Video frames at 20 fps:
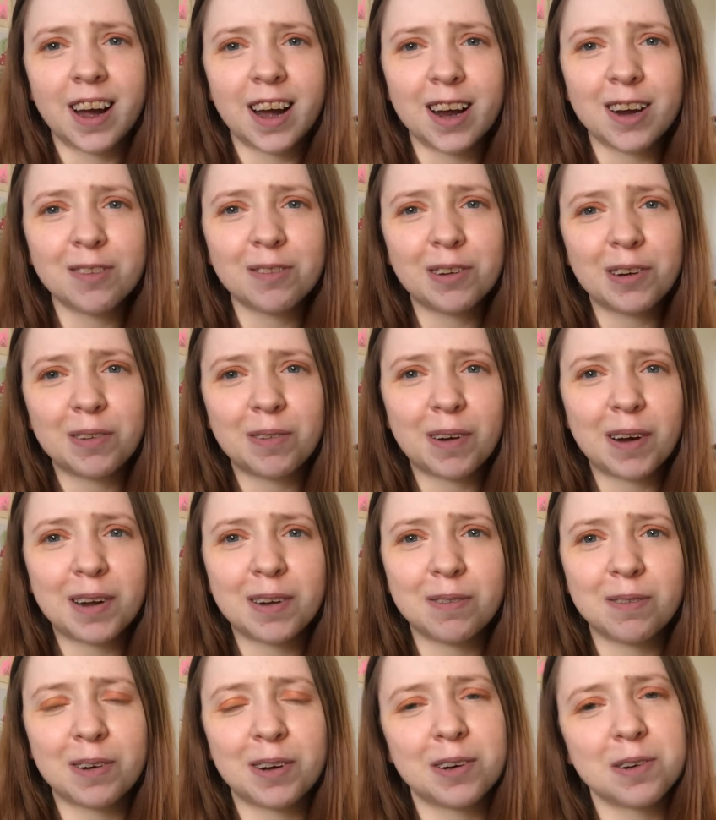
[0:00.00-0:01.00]

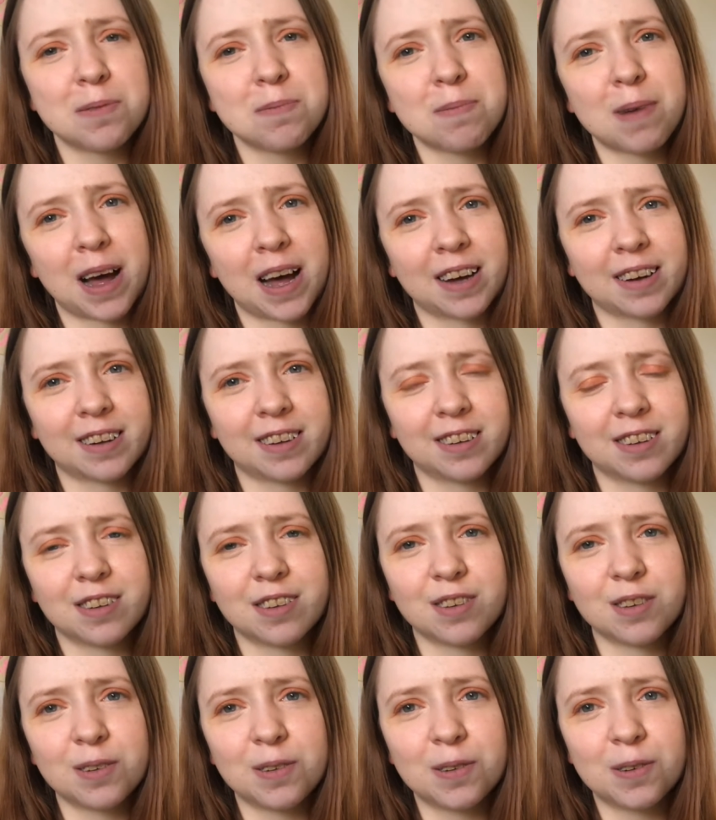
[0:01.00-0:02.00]
Everyone, welcome back
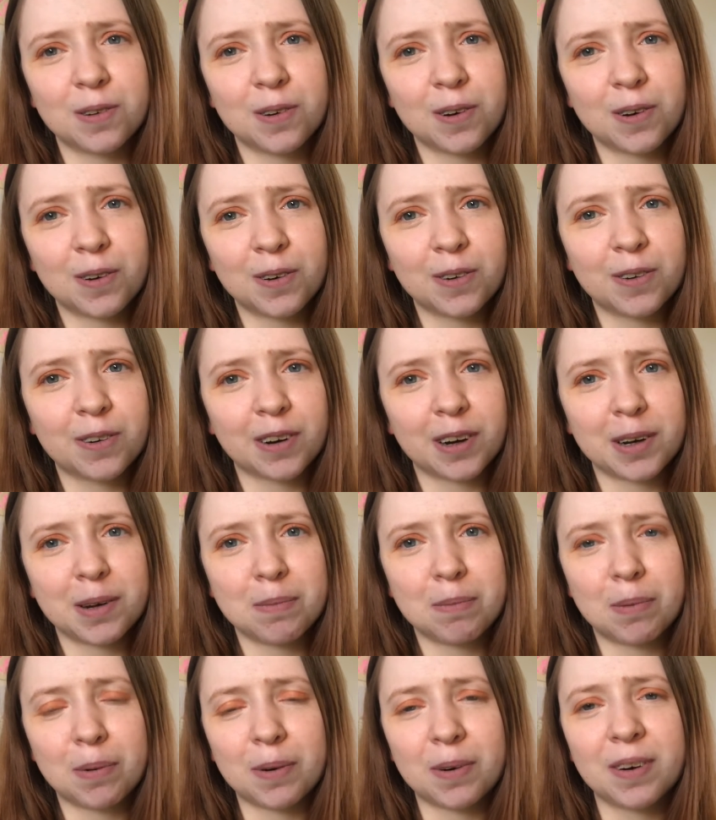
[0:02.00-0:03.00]
to Earl Grey
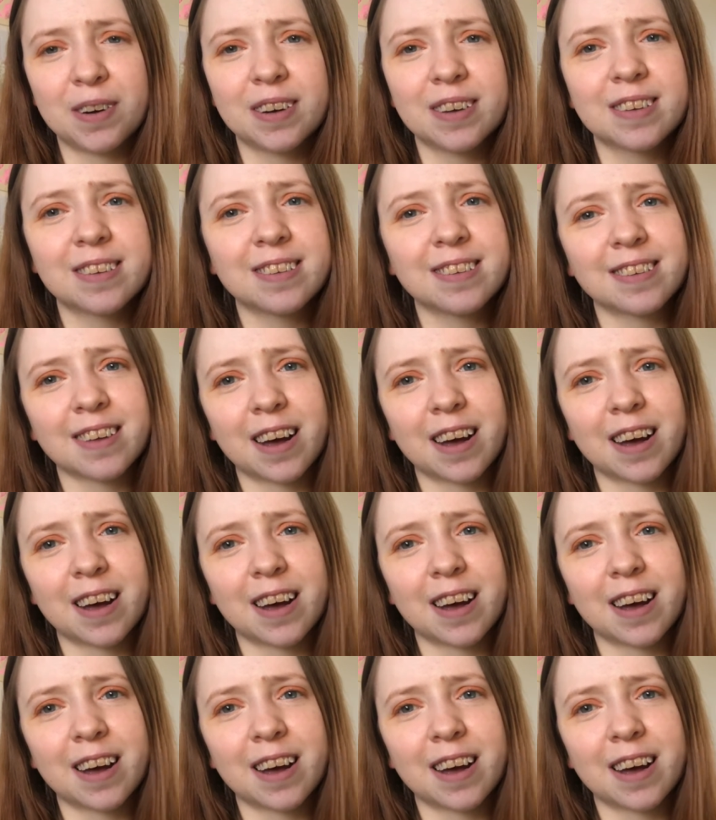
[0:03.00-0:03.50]
Books.